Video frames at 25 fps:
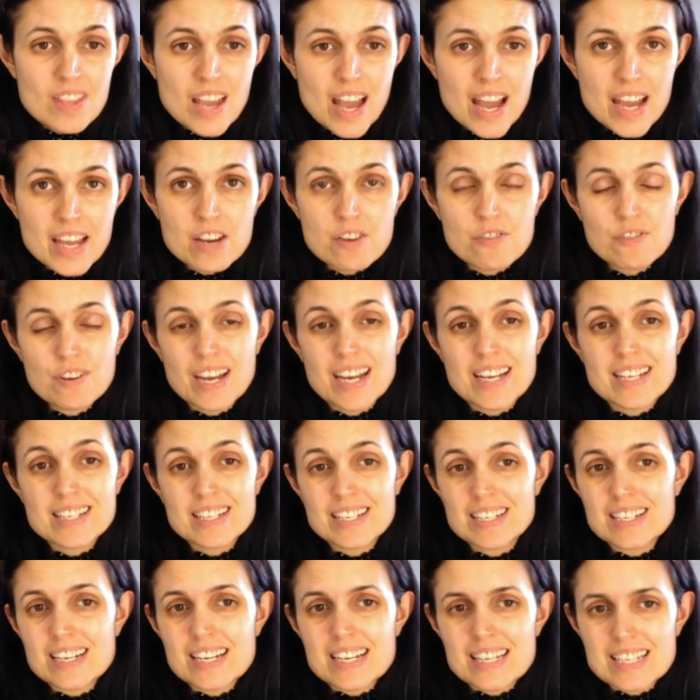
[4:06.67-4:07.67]
I
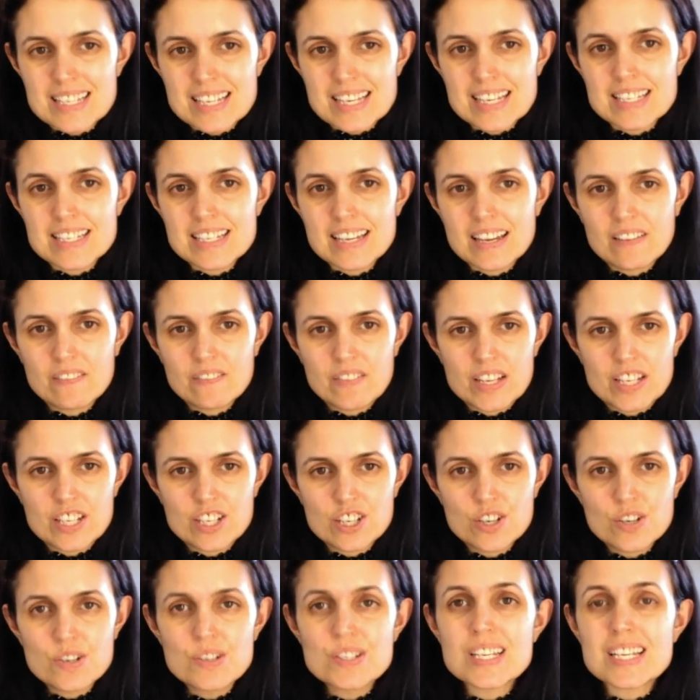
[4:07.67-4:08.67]
created 16
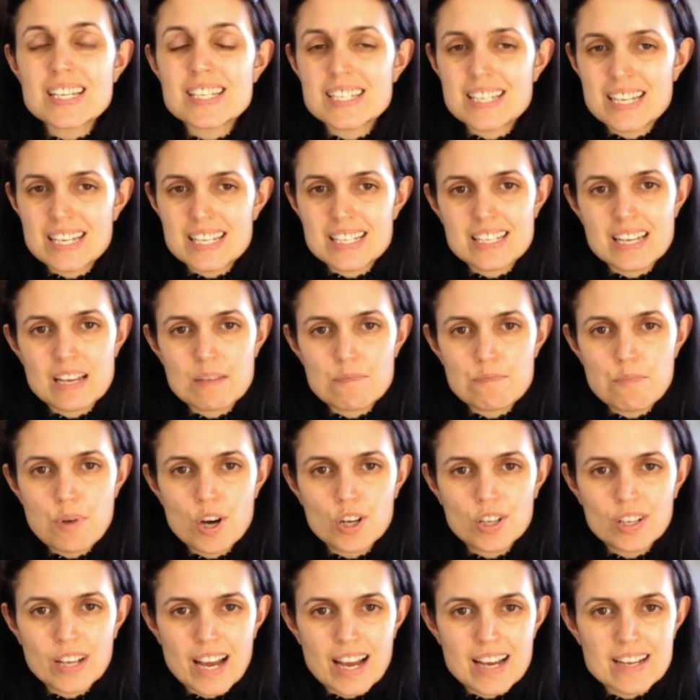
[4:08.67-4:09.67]
videos, 16
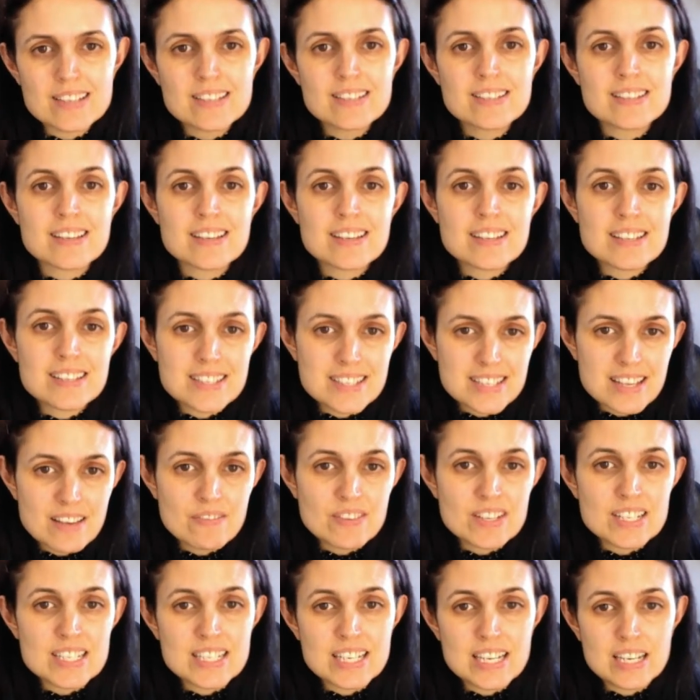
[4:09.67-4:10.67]
podcasts,
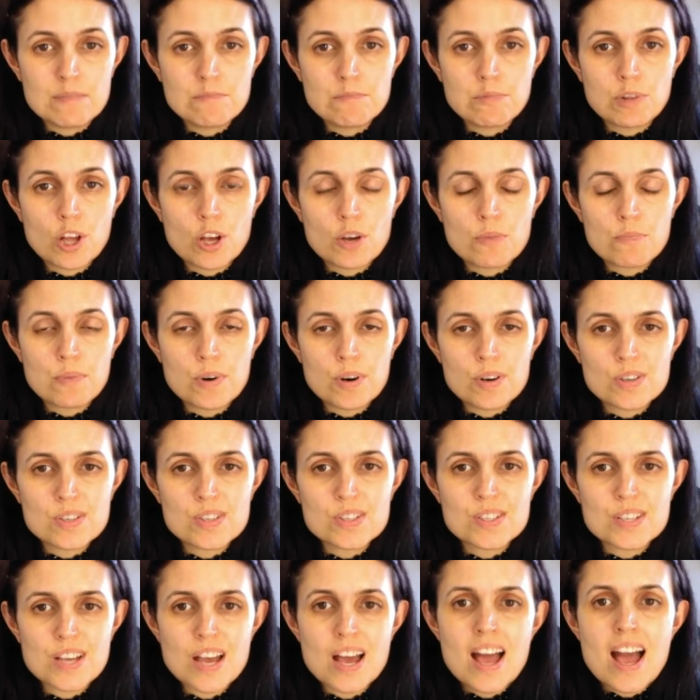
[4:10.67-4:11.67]
17 blog
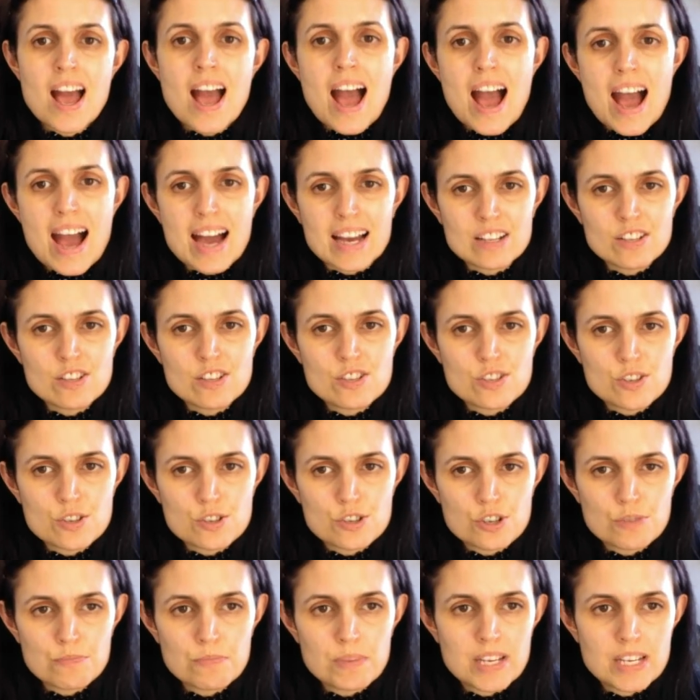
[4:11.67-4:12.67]
posts and
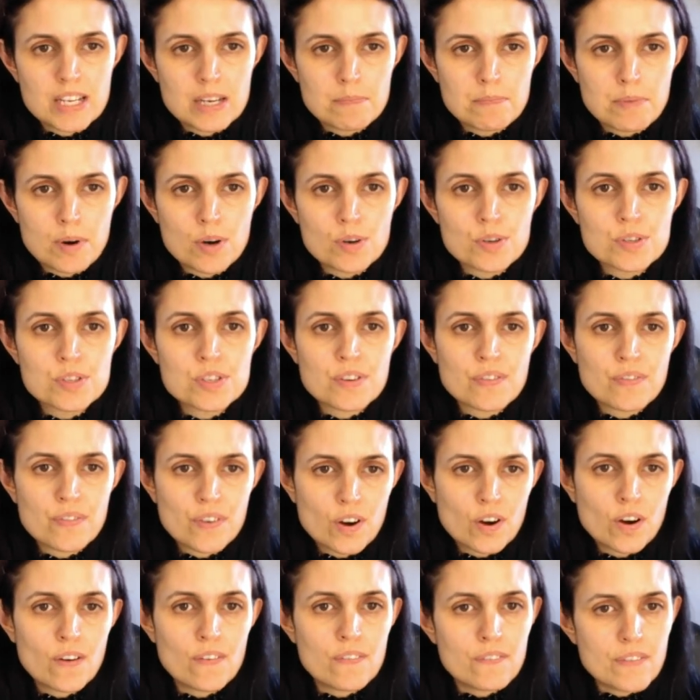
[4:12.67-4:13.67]
social media posts
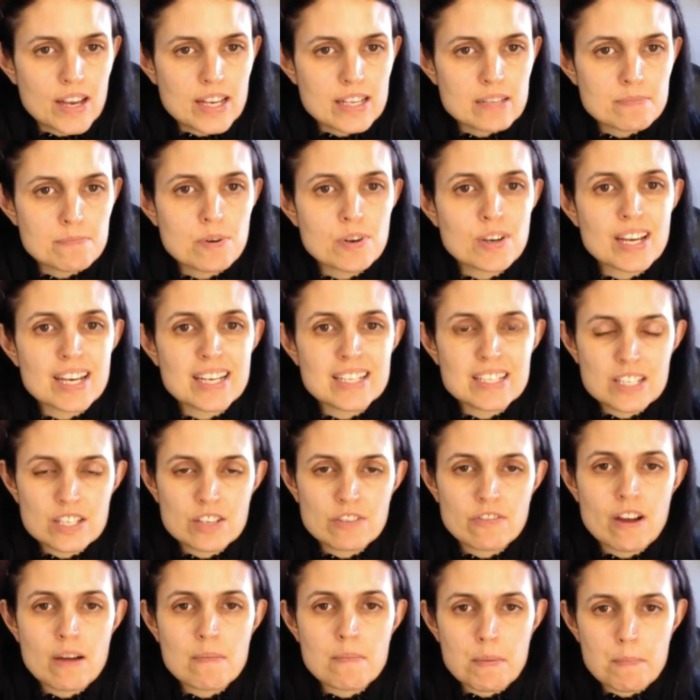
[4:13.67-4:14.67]
for Facebook,
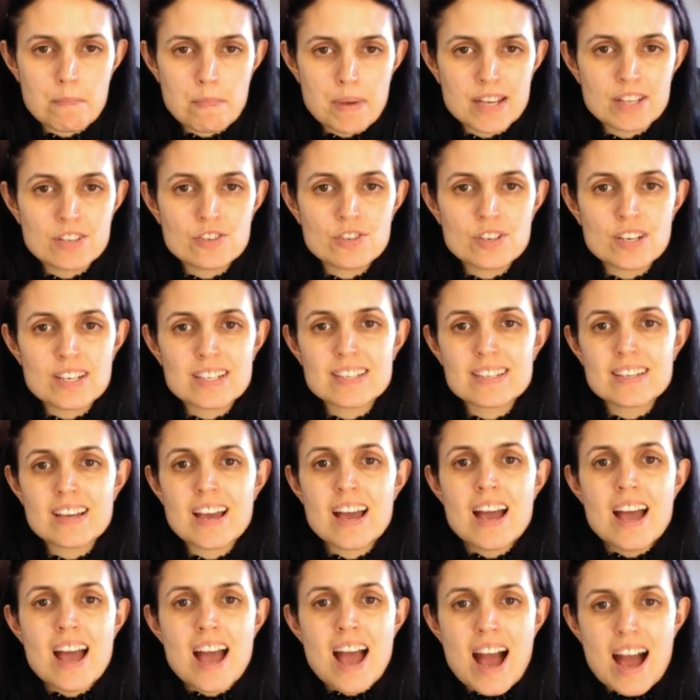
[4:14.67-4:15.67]
Instagram and Pinterest
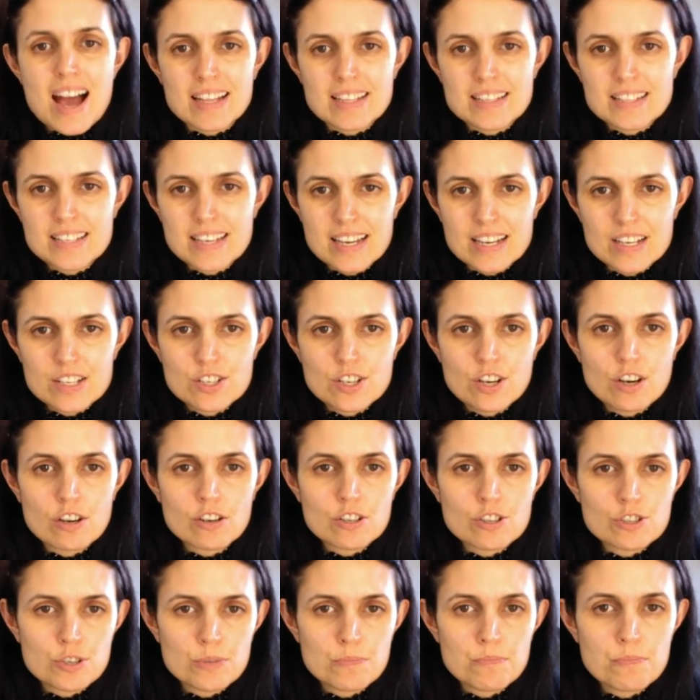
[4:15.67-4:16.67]
and
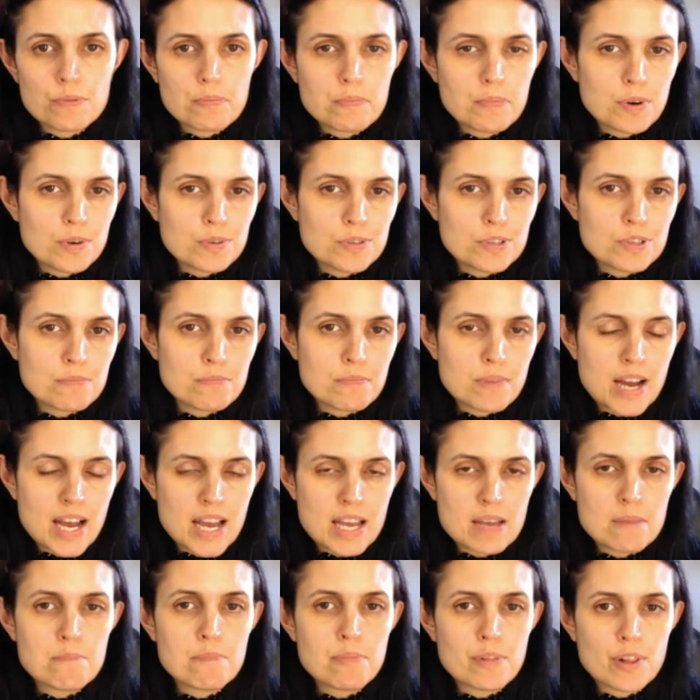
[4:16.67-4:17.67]
TikTok to promote
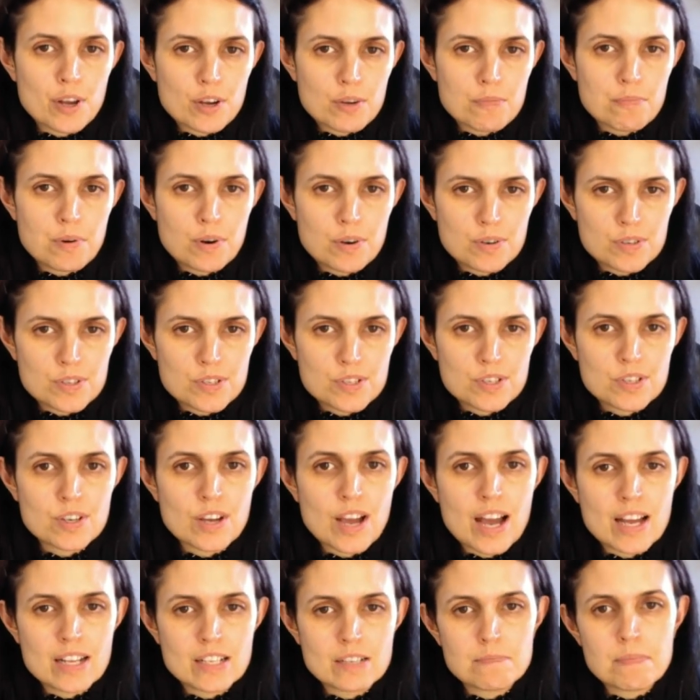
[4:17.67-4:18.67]
my blog post
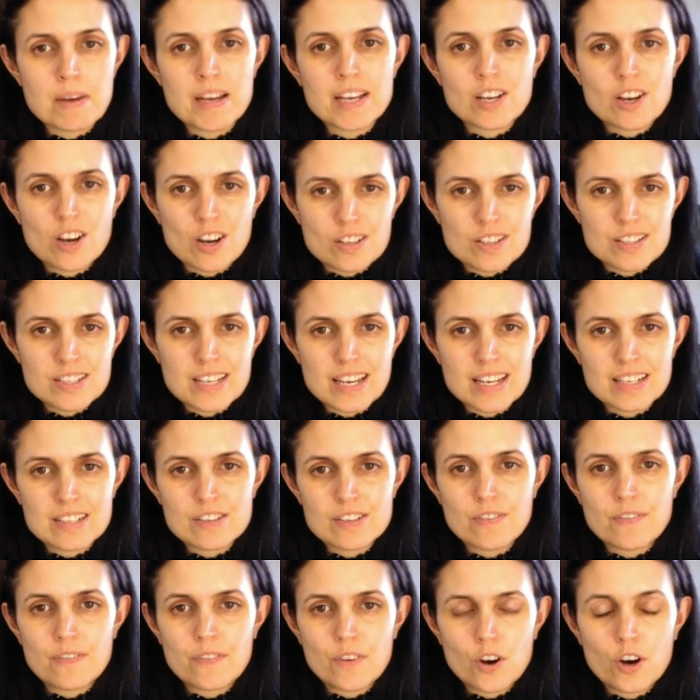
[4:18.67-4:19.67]
and my content
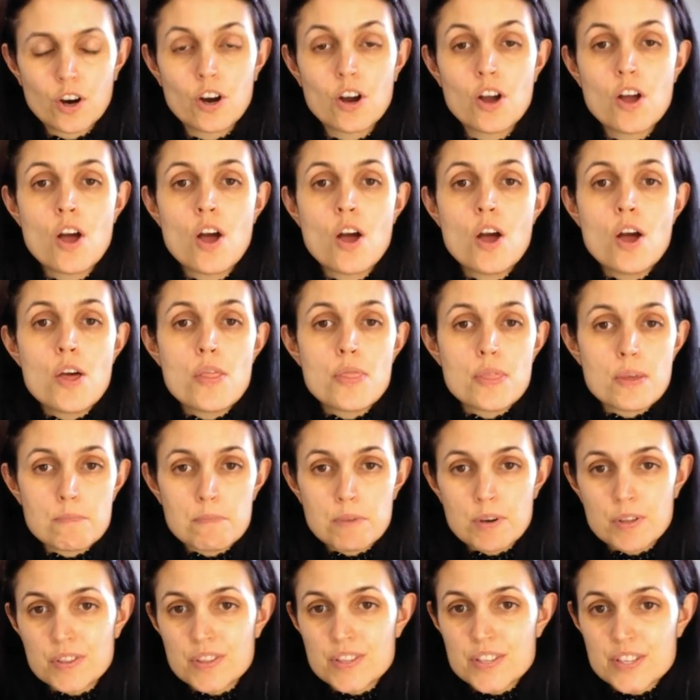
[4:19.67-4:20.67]
for the
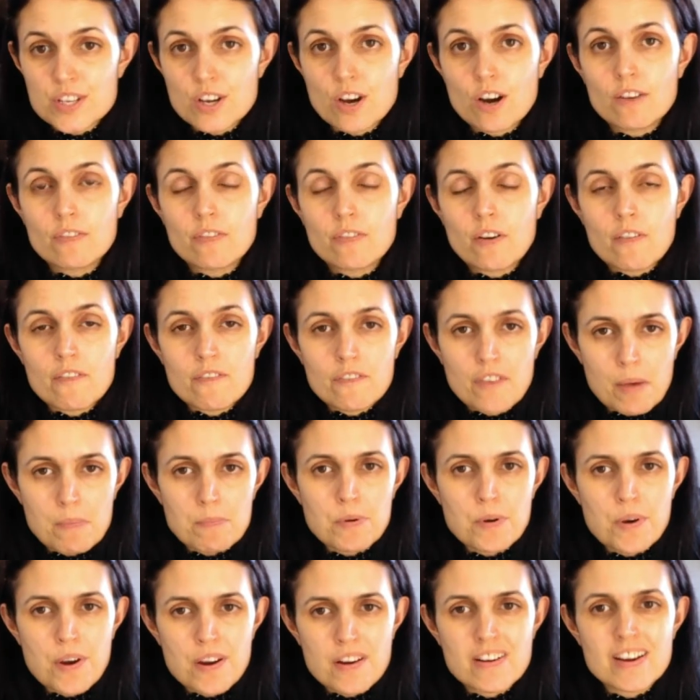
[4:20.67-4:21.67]
months of
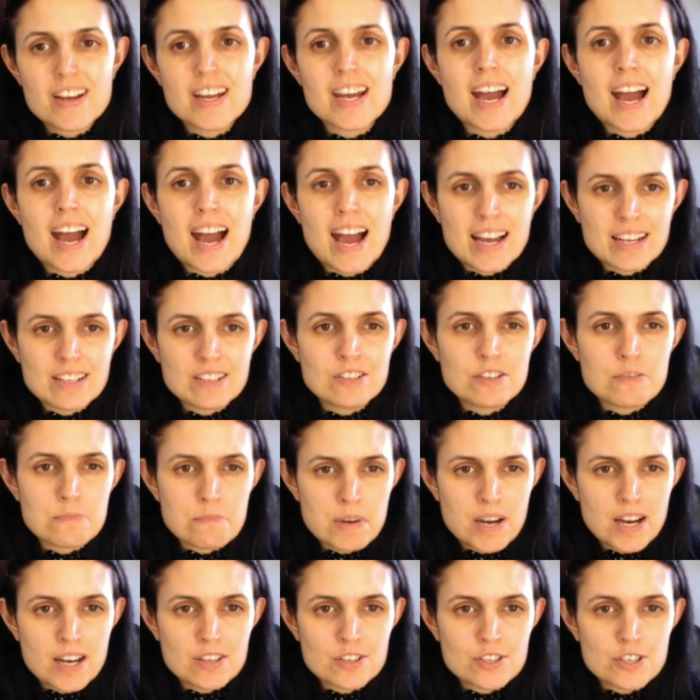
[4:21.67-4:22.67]
February and
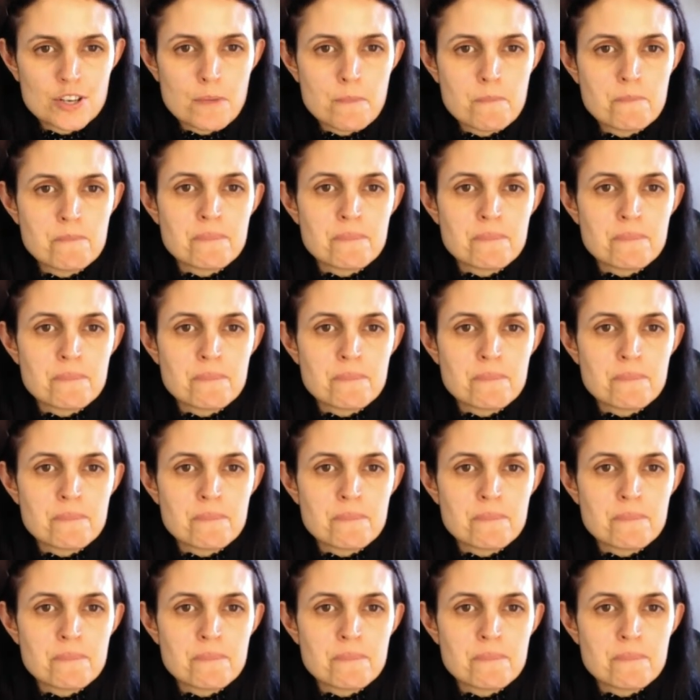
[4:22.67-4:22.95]
March.